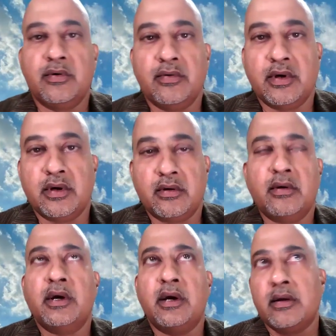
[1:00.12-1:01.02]
you
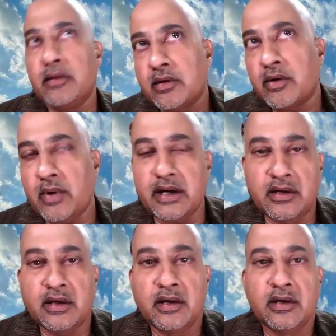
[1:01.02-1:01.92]

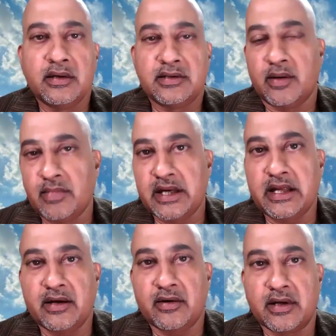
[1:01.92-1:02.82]
quite some
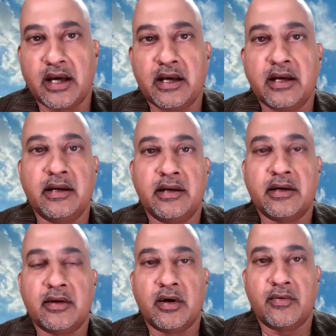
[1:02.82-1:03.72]
money, okay, in
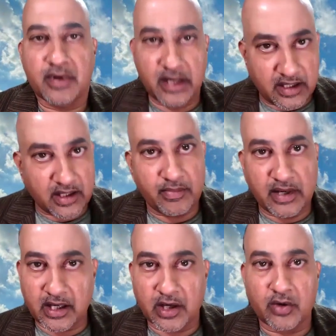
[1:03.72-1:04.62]
return of creating
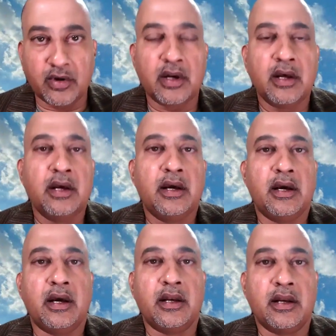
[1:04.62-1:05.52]
the bank account
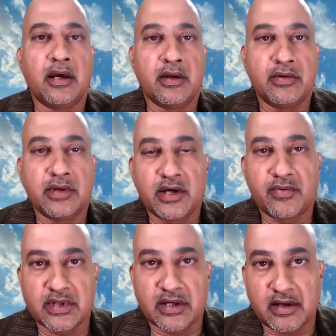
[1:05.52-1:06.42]
and using
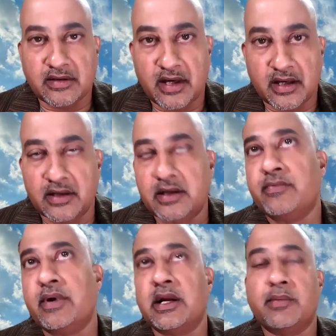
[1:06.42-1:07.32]
it for the
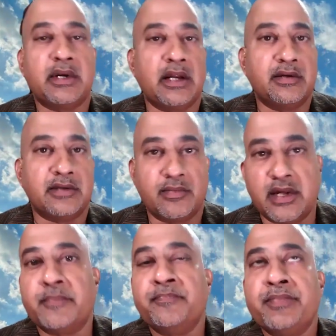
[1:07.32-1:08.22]
transaction. In fact, let me tell you
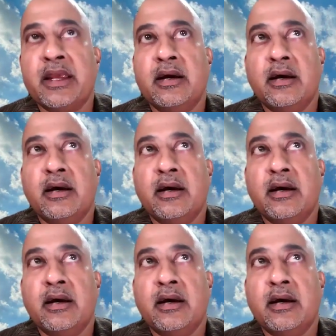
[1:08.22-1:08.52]
something.